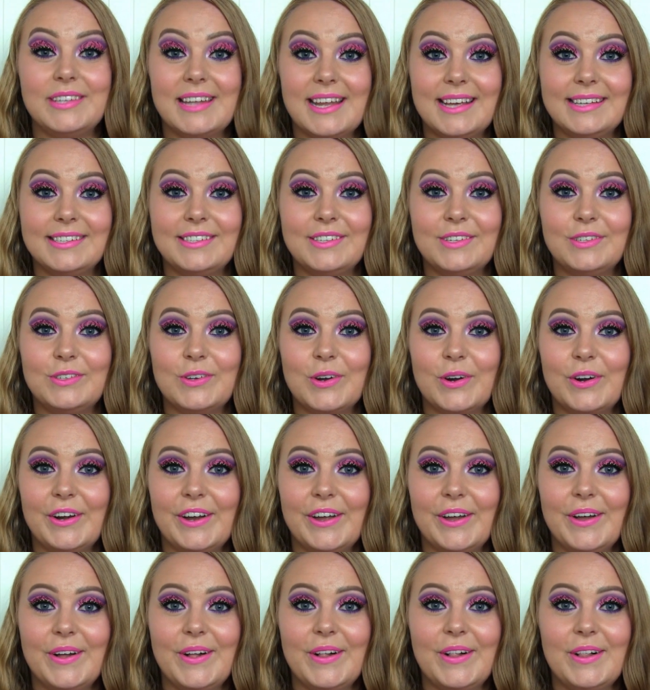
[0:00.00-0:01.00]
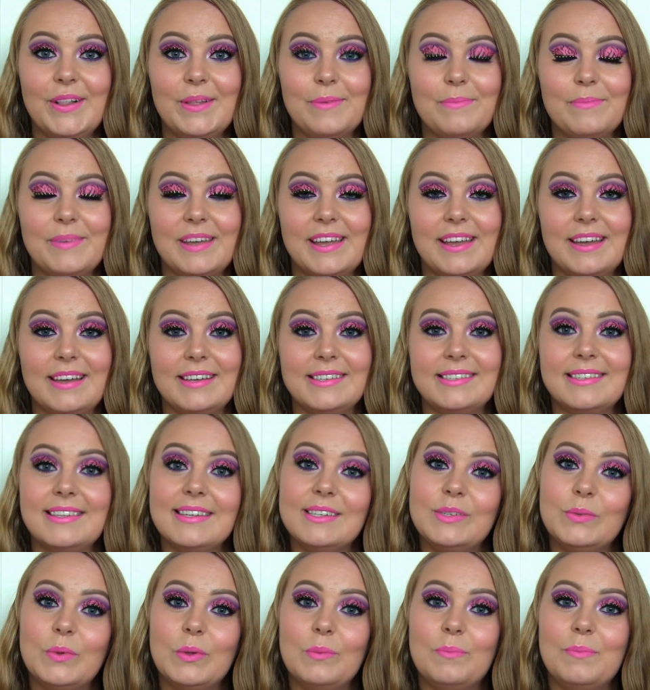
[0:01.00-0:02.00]
today's tutorial because
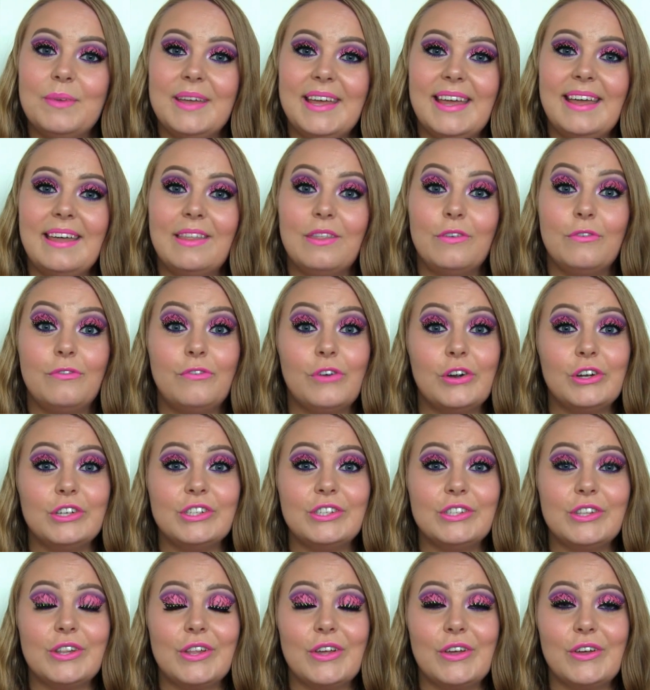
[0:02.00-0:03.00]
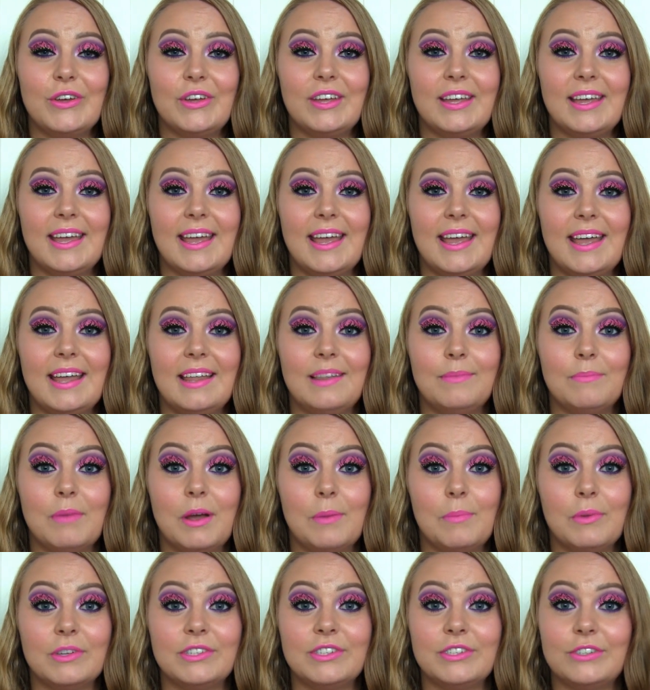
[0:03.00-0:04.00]
this will be the first look in
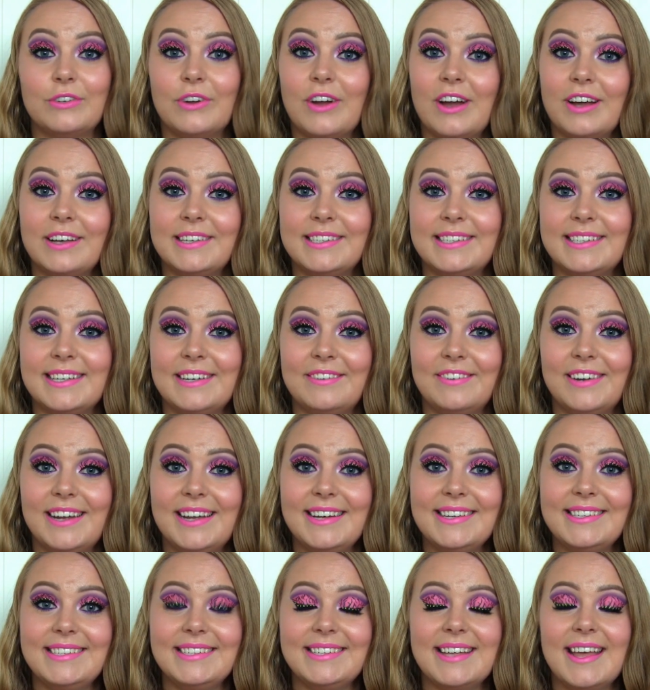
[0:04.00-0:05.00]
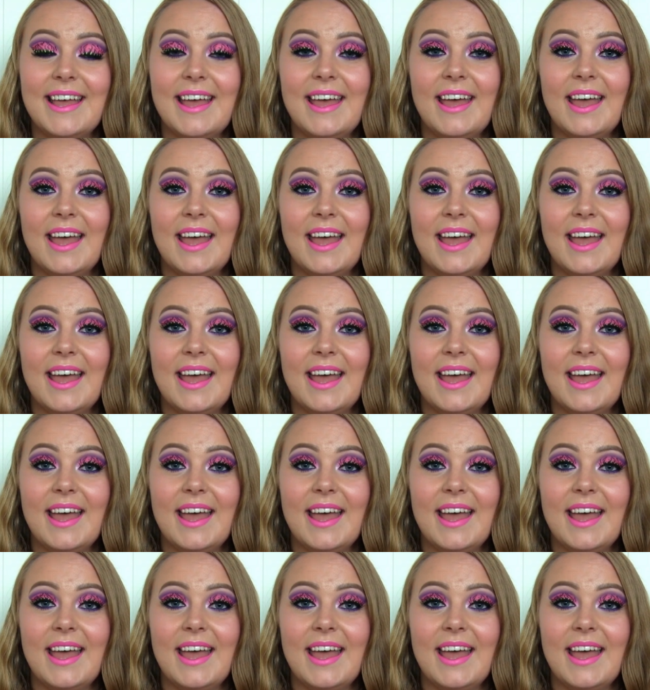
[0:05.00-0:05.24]
my Monster High series.